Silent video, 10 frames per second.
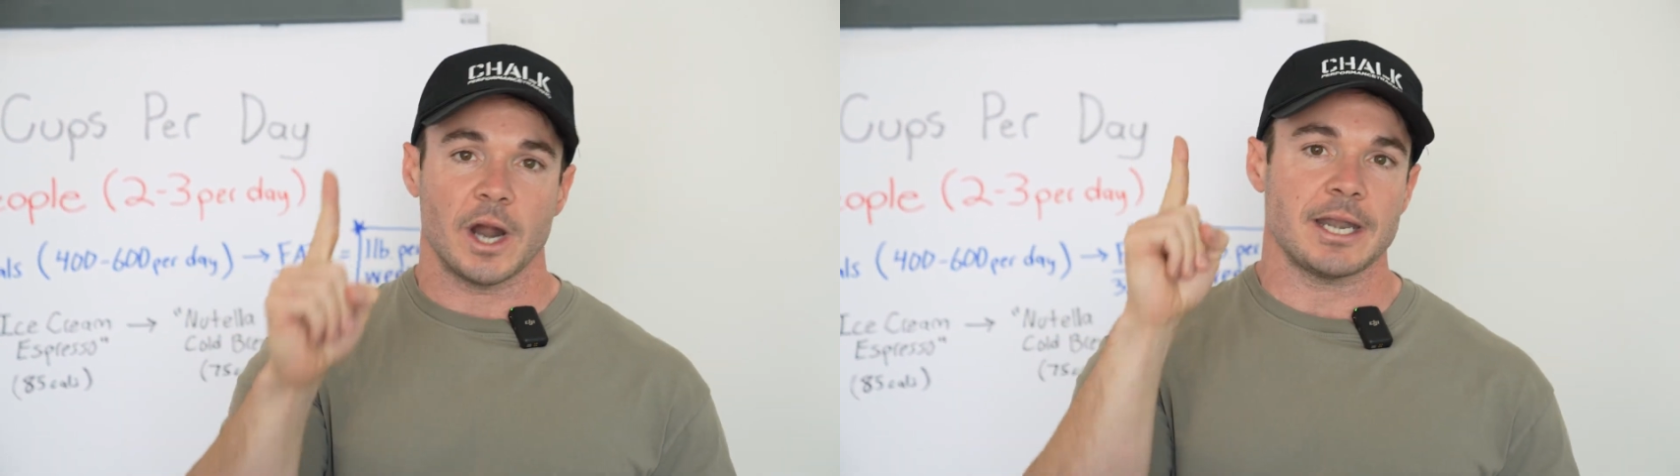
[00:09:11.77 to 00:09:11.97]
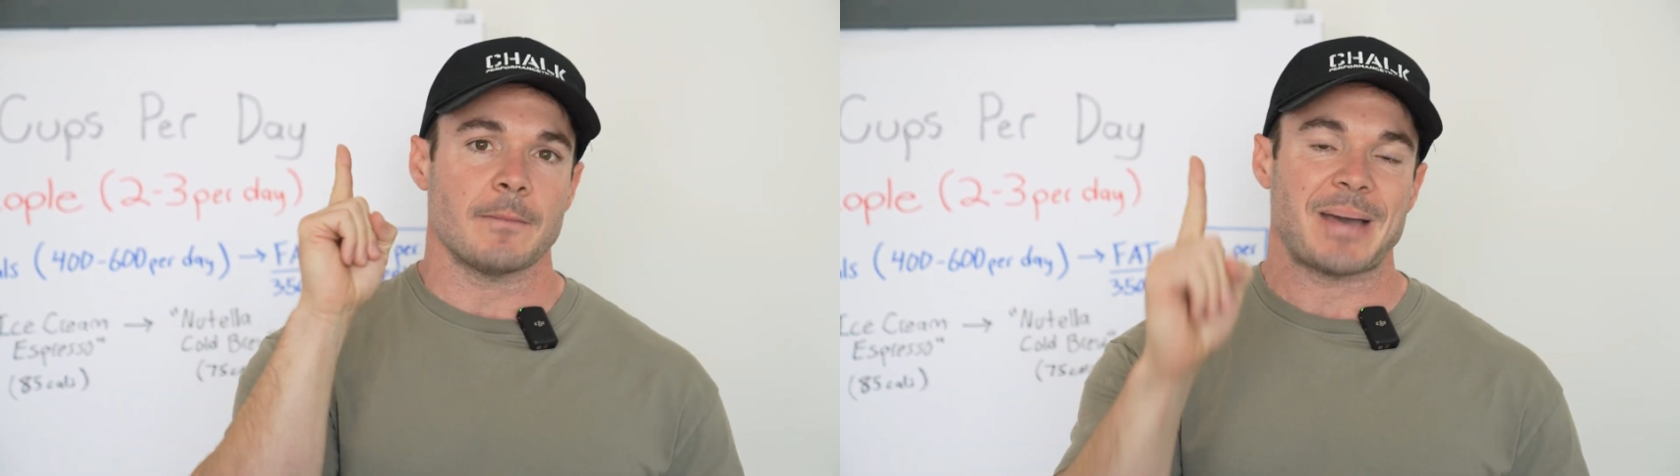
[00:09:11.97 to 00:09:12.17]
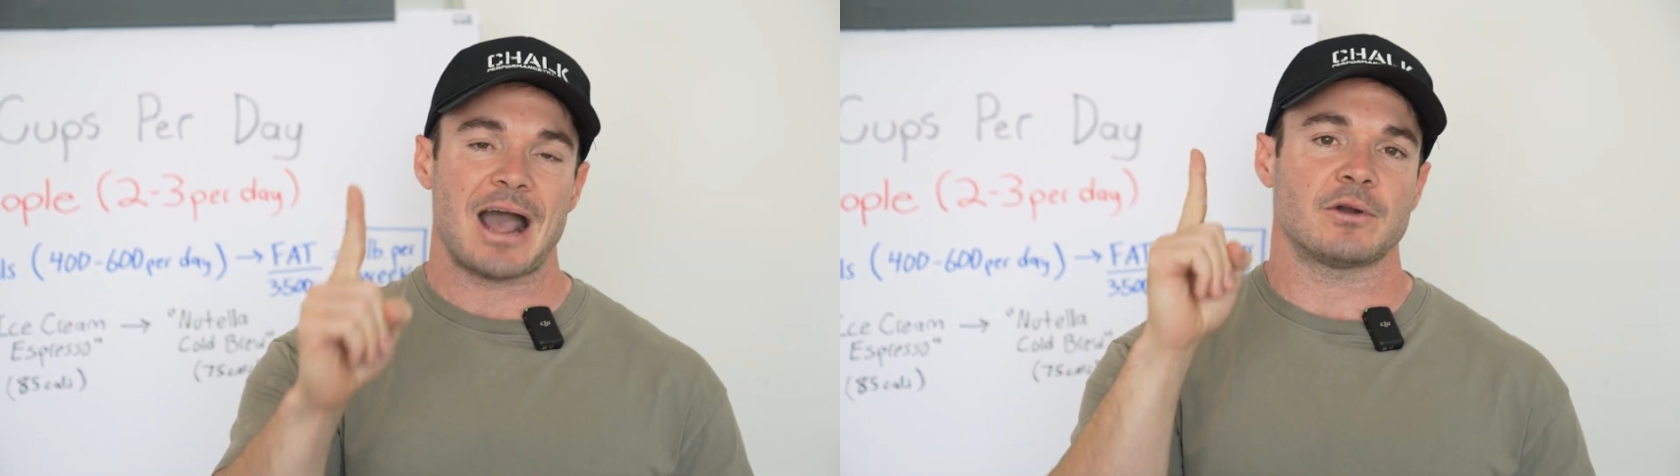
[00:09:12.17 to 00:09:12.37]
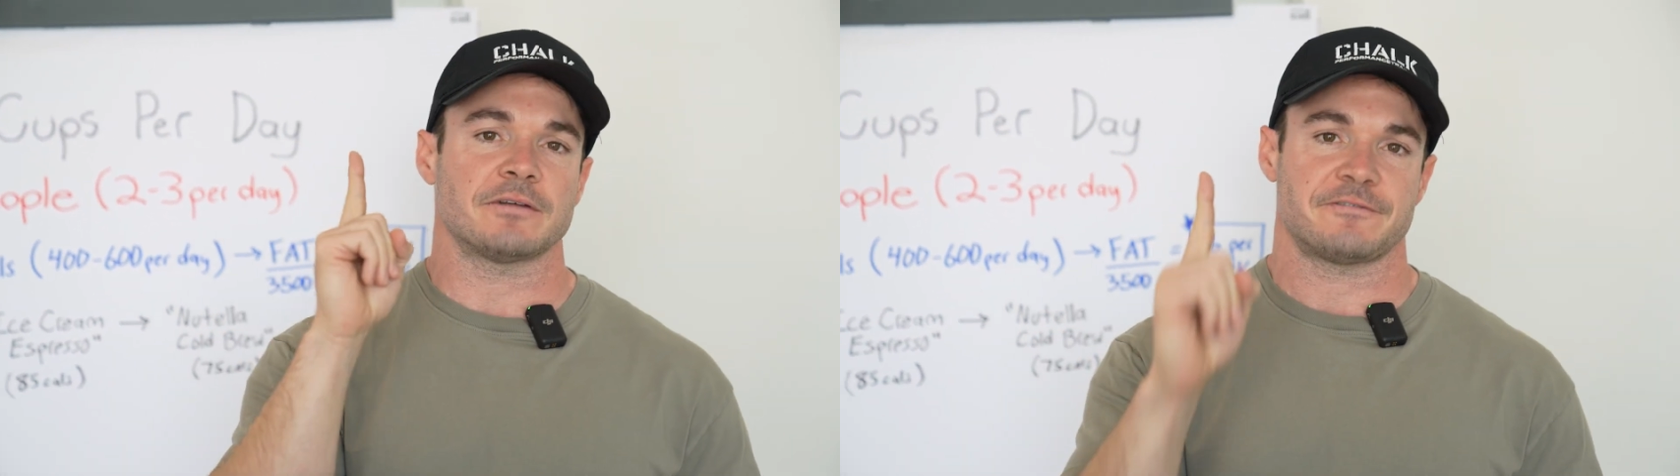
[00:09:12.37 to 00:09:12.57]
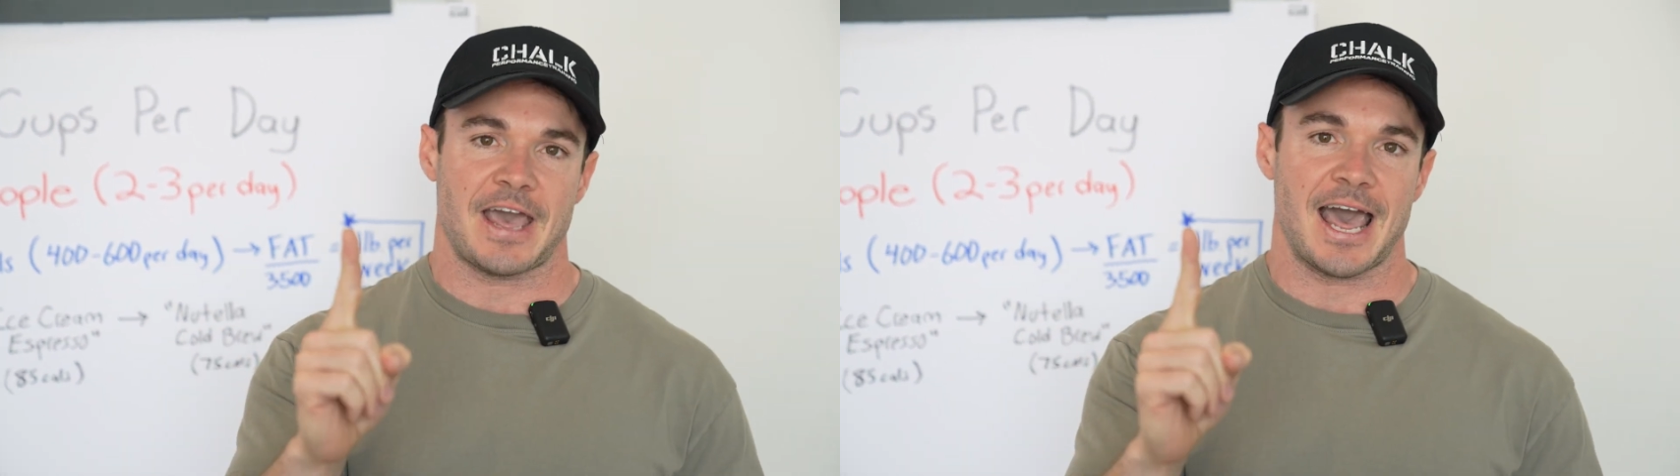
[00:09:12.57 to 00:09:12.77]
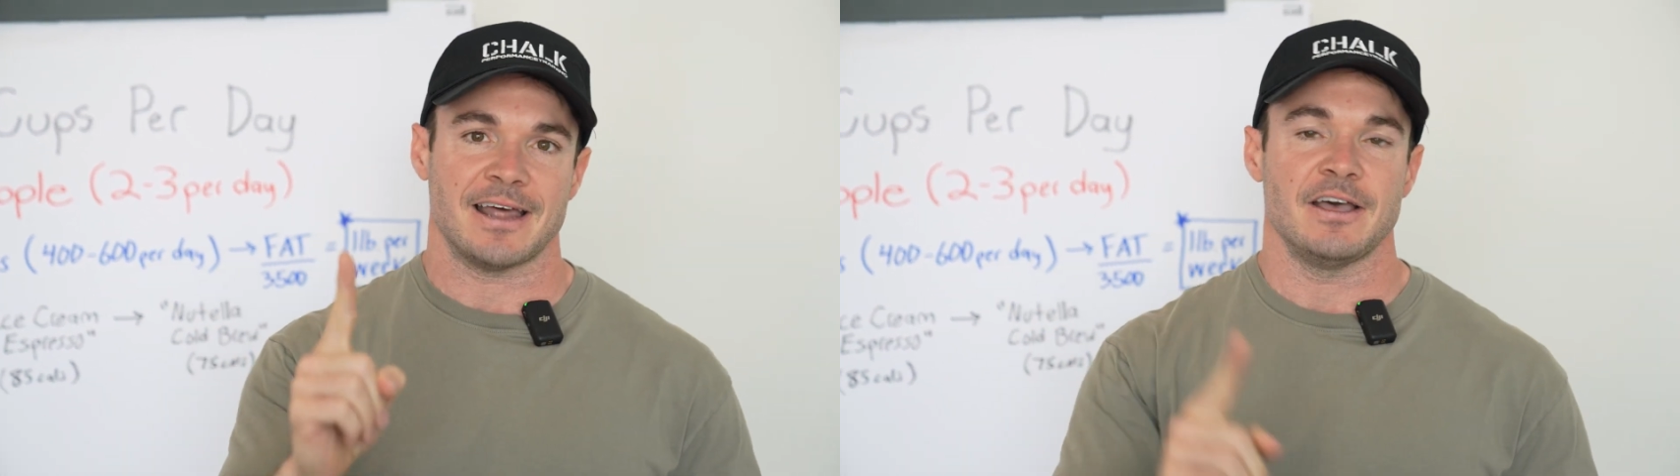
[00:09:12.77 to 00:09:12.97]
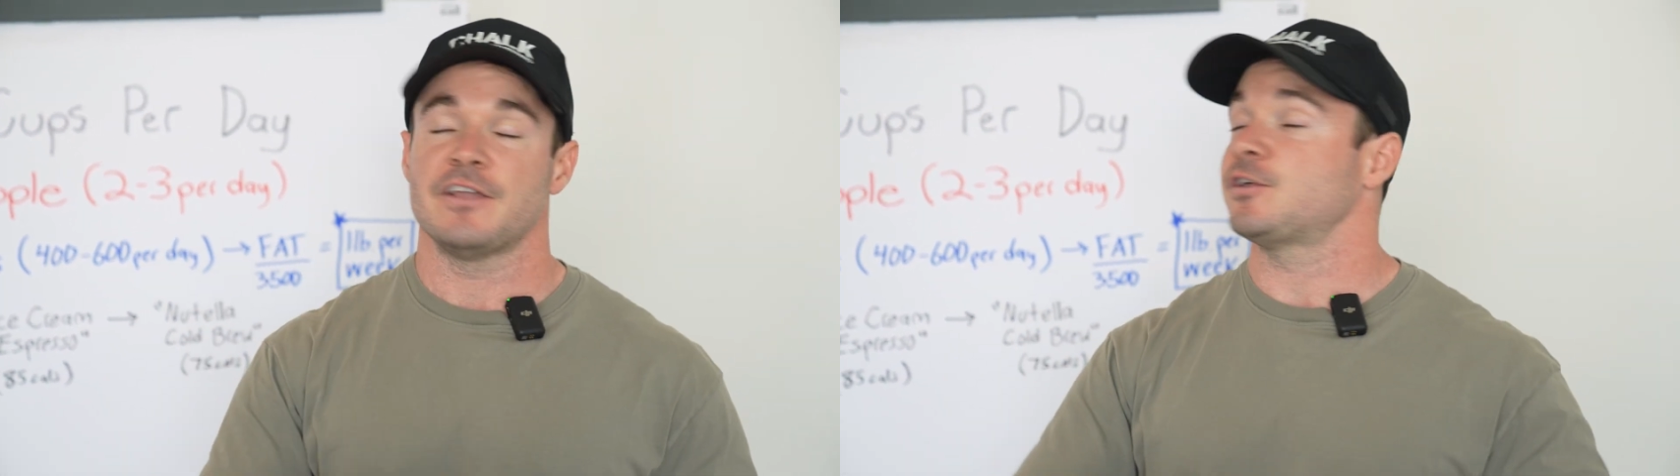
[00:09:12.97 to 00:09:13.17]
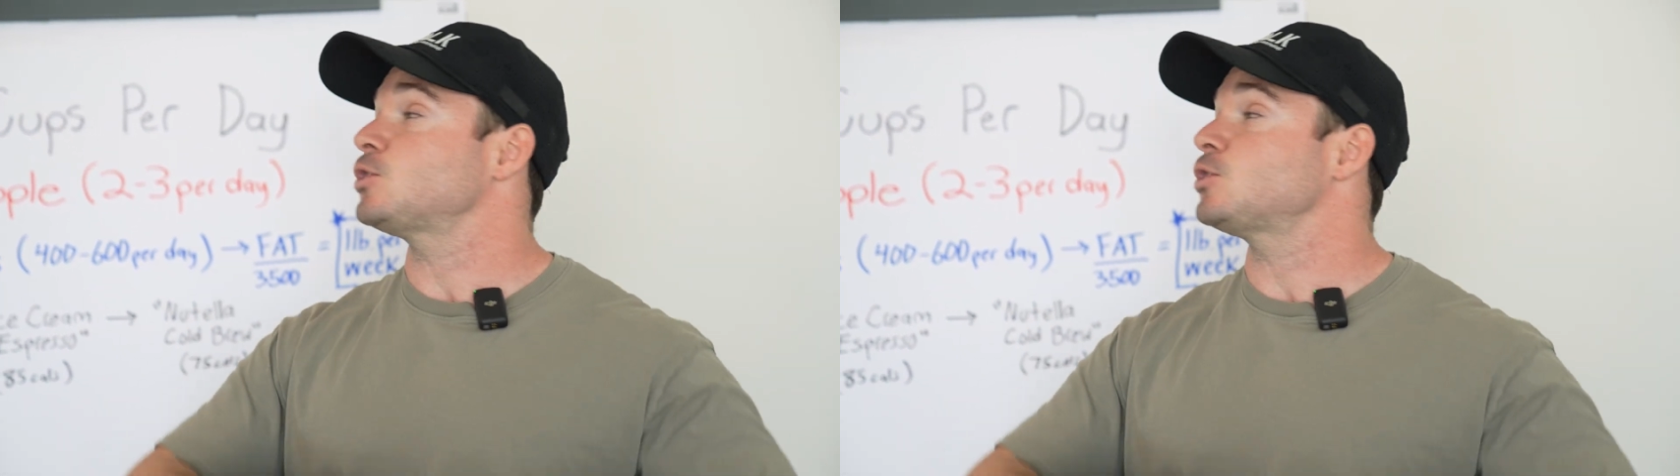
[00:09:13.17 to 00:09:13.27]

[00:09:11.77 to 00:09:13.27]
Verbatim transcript: one pound of fat.